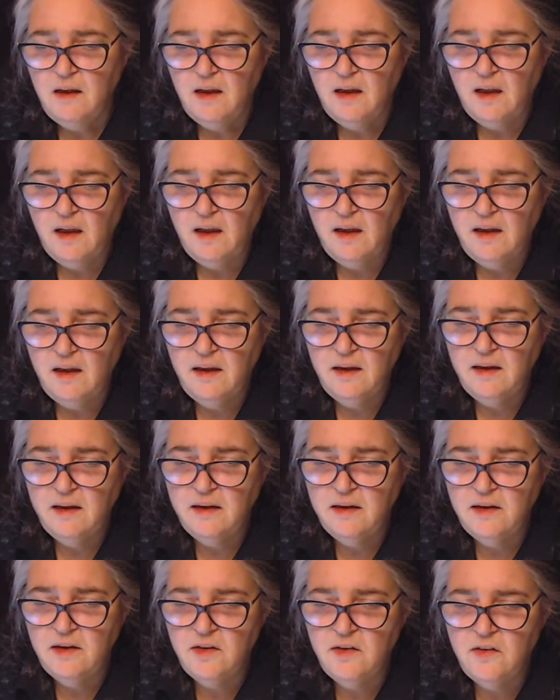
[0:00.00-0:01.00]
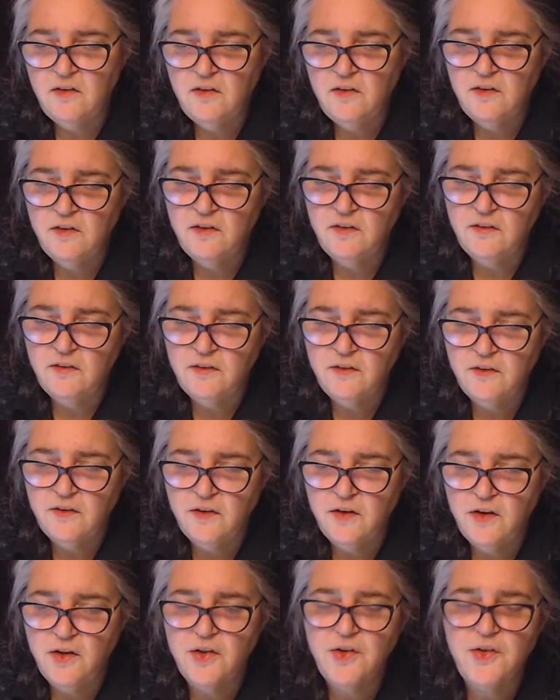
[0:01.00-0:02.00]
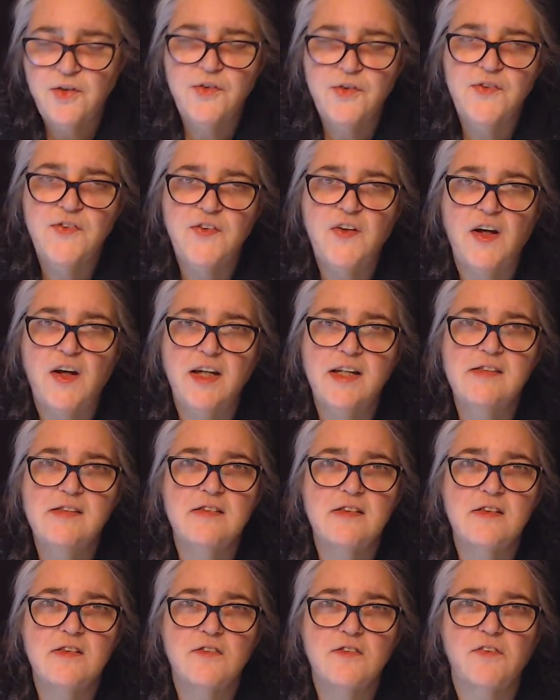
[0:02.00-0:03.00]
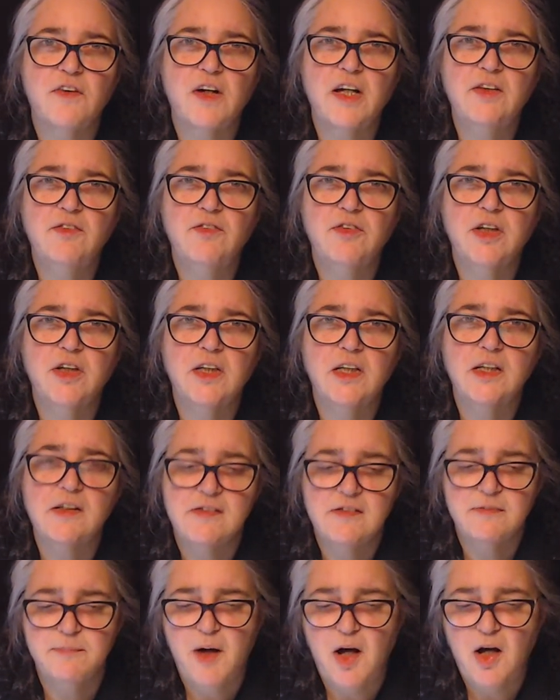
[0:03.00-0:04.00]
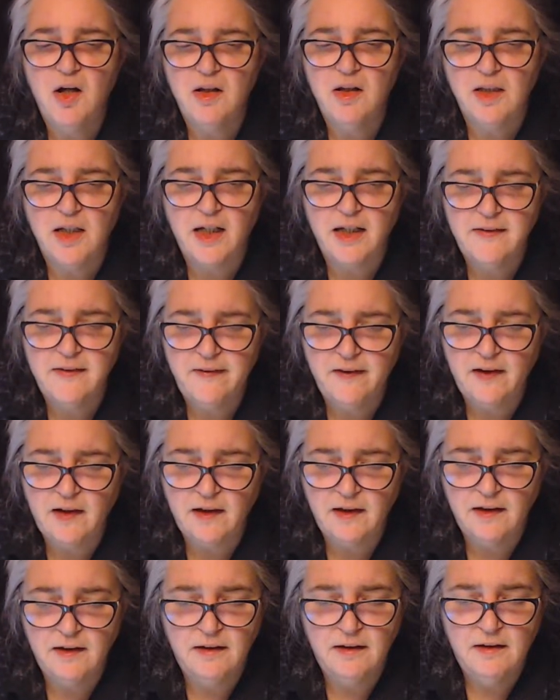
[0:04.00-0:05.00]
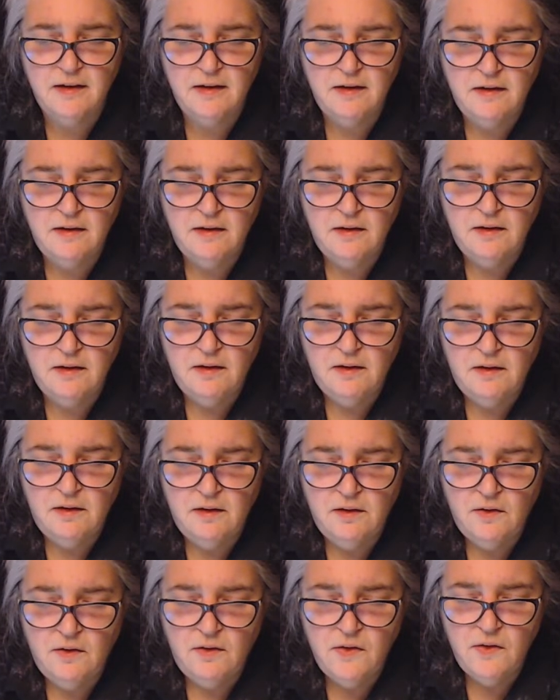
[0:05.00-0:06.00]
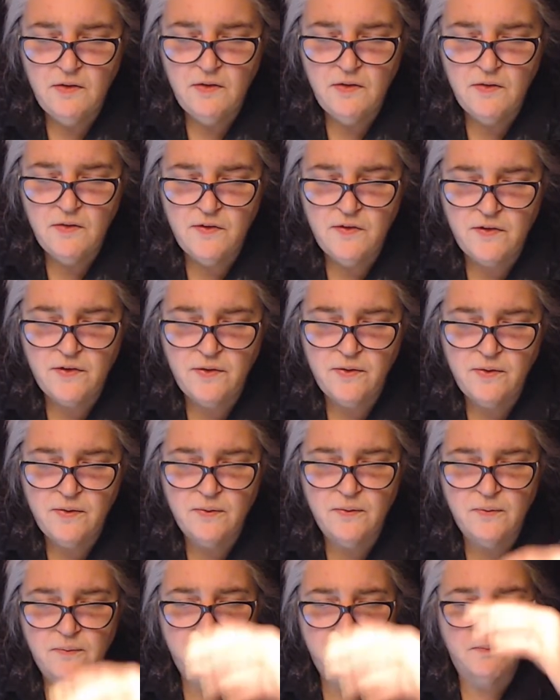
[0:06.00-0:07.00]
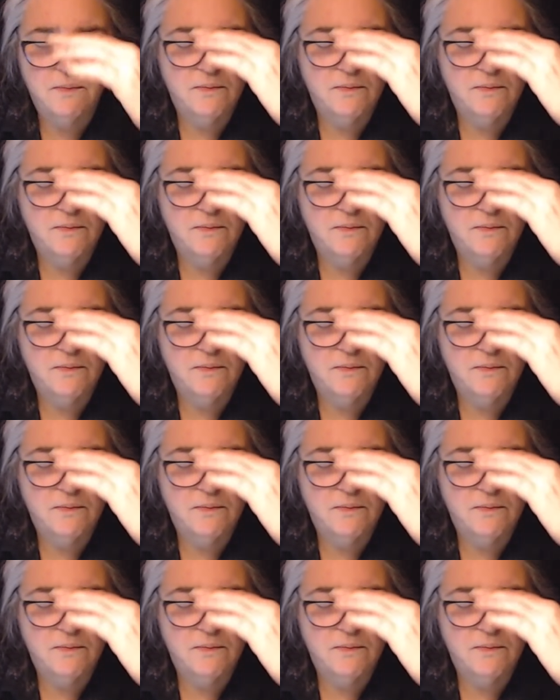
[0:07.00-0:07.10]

and her sizes run really small, I think. So